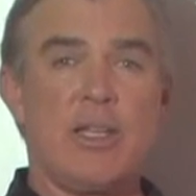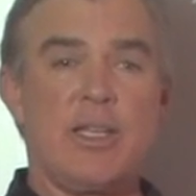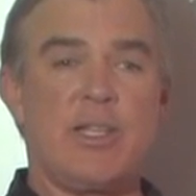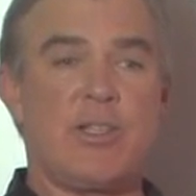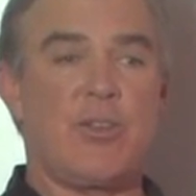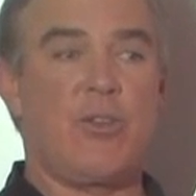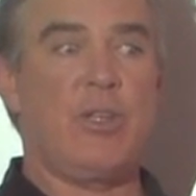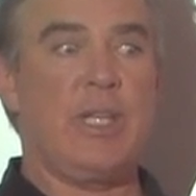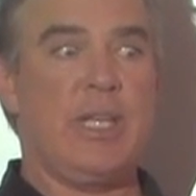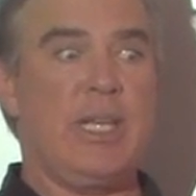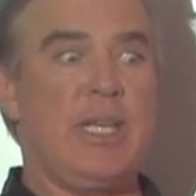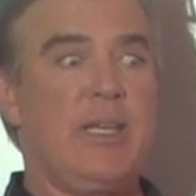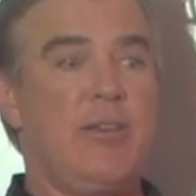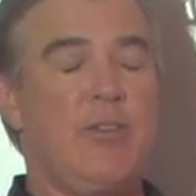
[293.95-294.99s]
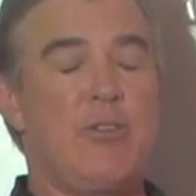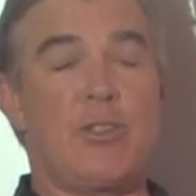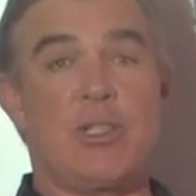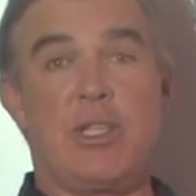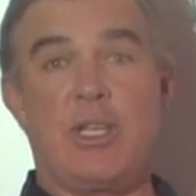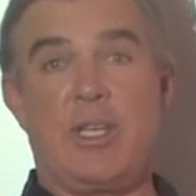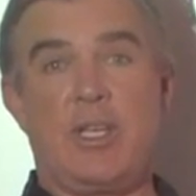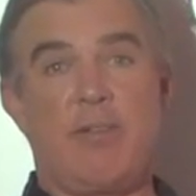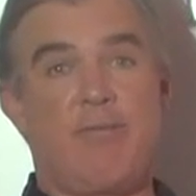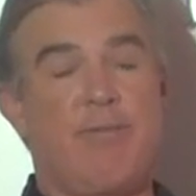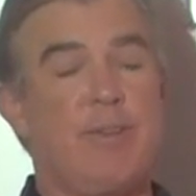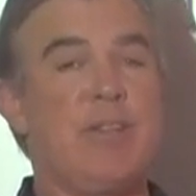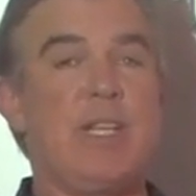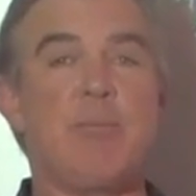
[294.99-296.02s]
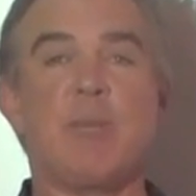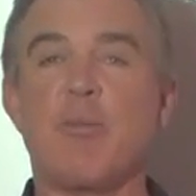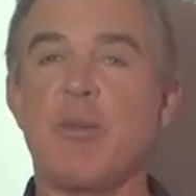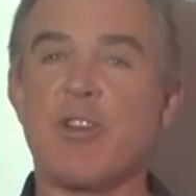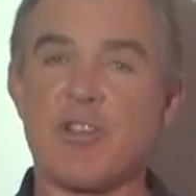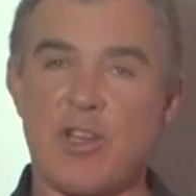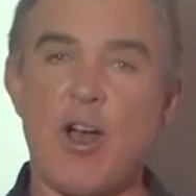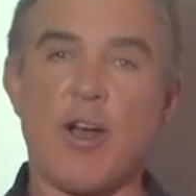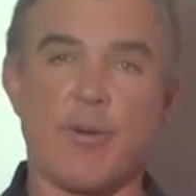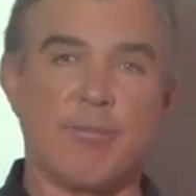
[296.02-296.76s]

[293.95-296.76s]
is only usually 15 millimeters long,